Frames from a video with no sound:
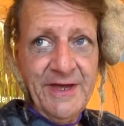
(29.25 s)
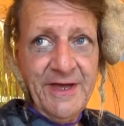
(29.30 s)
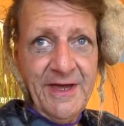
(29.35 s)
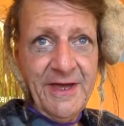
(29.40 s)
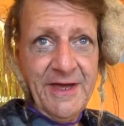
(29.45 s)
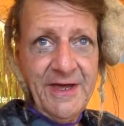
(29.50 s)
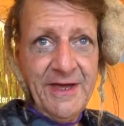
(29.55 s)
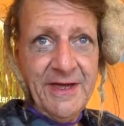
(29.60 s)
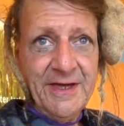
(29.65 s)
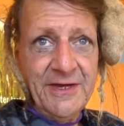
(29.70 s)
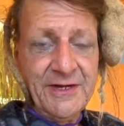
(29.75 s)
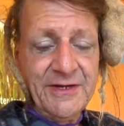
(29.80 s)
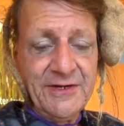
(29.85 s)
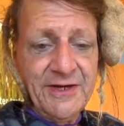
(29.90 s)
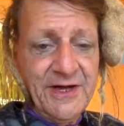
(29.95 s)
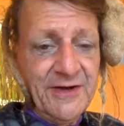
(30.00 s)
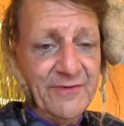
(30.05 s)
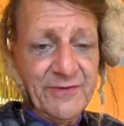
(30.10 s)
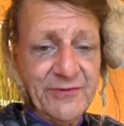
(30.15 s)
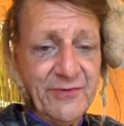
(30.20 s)
And
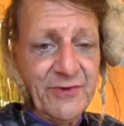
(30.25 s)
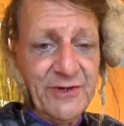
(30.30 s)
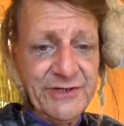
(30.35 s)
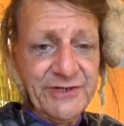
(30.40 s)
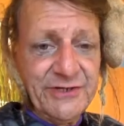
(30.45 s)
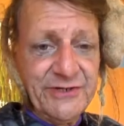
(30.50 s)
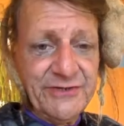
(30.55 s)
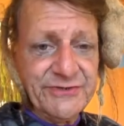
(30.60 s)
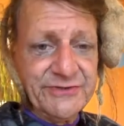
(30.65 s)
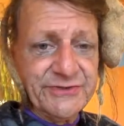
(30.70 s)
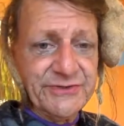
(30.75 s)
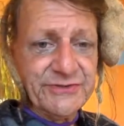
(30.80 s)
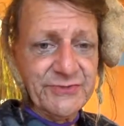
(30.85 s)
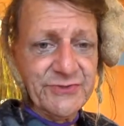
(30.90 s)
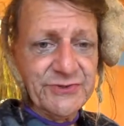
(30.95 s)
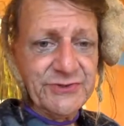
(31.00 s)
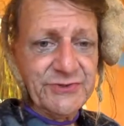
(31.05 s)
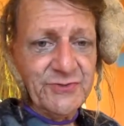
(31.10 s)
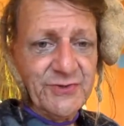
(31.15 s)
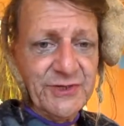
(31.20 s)
everyone uses
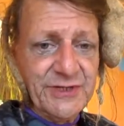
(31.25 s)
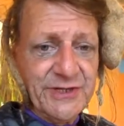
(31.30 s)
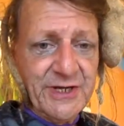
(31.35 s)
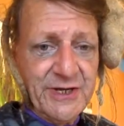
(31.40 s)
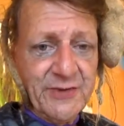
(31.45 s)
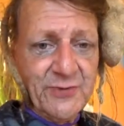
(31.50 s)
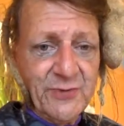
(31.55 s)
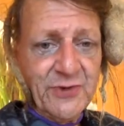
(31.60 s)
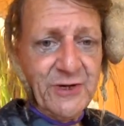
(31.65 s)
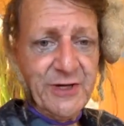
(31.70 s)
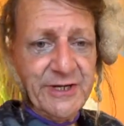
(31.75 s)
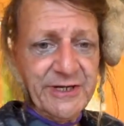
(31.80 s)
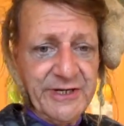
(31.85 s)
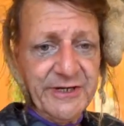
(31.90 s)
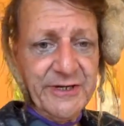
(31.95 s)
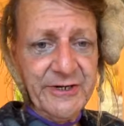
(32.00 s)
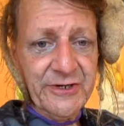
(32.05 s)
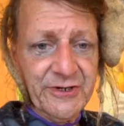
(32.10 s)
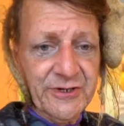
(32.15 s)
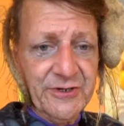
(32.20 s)
which one they want
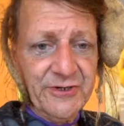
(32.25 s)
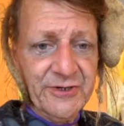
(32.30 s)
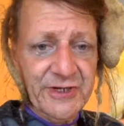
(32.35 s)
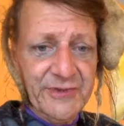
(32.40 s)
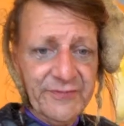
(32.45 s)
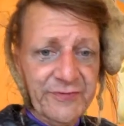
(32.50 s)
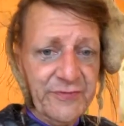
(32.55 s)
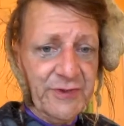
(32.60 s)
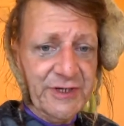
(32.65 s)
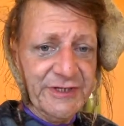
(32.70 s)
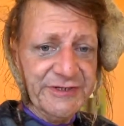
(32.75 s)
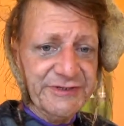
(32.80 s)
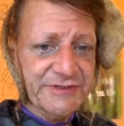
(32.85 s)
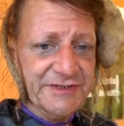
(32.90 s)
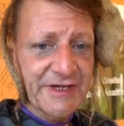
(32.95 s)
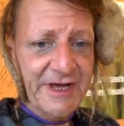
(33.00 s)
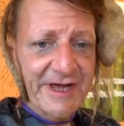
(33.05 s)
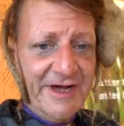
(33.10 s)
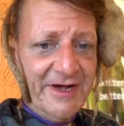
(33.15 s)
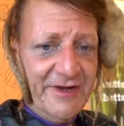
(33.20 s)
here. If one's
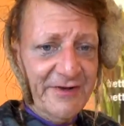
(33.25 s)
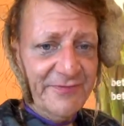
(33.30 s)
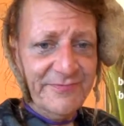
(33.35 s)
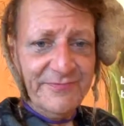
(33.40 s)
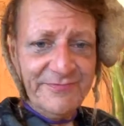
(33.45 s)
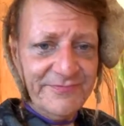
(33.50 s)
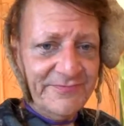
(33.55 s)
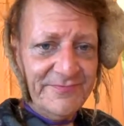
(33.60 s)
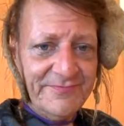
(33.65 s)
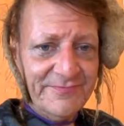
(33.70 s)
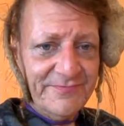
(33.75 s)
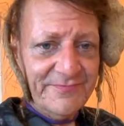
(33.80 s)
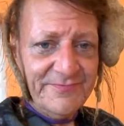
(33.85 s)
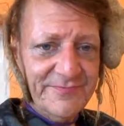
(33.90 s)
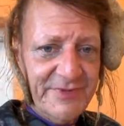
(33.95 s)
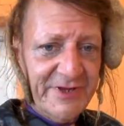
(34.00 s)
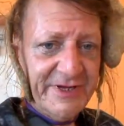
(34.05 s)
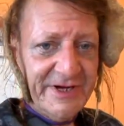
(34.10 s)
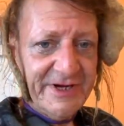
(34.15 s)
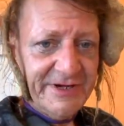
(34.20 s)
down,
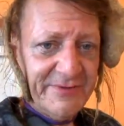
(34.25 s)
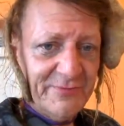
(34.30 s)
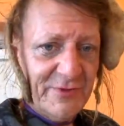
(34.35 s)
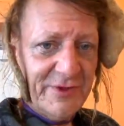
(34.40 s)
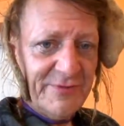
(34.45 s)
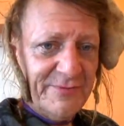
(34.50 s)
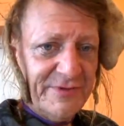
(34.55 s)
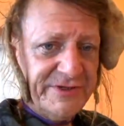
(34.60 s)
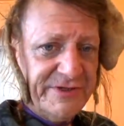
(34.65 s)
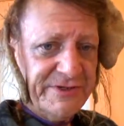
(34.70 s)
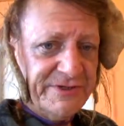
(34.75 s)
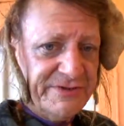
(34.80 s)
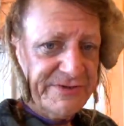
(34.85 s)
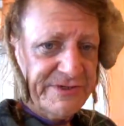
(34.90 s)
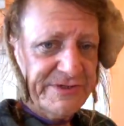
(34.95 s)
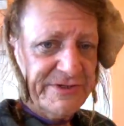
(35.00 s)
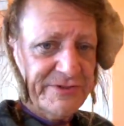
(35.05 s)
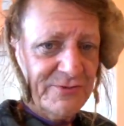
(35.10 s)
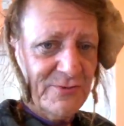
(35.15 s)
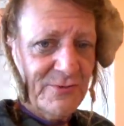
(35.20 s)
men and women use
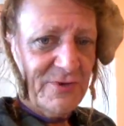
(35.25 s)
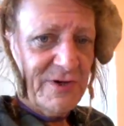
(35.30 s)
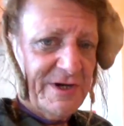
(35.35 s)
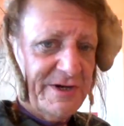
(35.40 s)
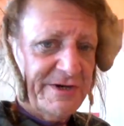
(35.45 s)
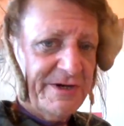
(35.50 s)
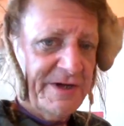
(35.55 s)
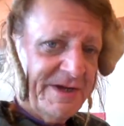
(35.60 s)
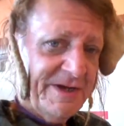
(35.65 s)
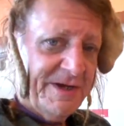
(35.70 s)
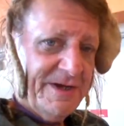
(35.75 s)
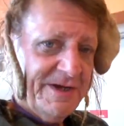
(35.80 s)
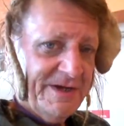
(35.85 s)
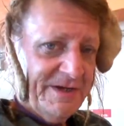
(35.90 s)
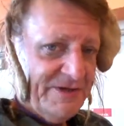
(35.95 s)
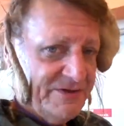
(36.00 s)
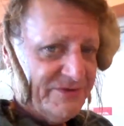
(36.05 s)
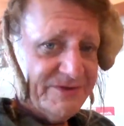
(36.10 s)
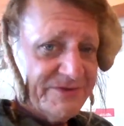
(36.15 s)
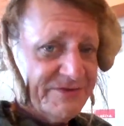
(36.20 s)
either one,
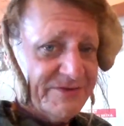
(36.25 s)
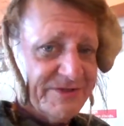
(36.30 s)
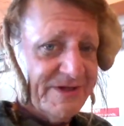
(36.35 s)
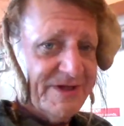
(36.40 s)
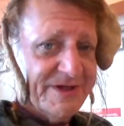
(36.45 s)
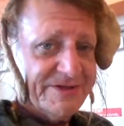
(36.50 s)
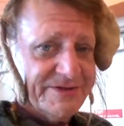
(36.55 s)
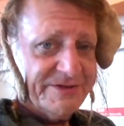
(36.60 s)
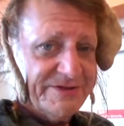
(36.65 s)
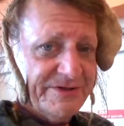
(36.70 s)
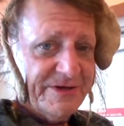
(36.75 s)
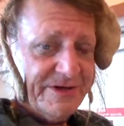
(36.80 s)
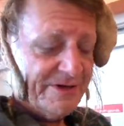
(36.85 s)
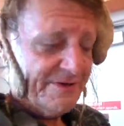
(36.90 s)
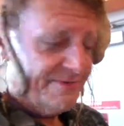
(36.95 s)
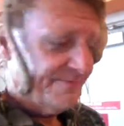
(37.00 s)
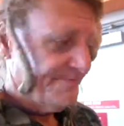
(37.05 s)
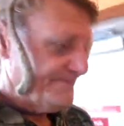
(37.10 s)
just to let you know.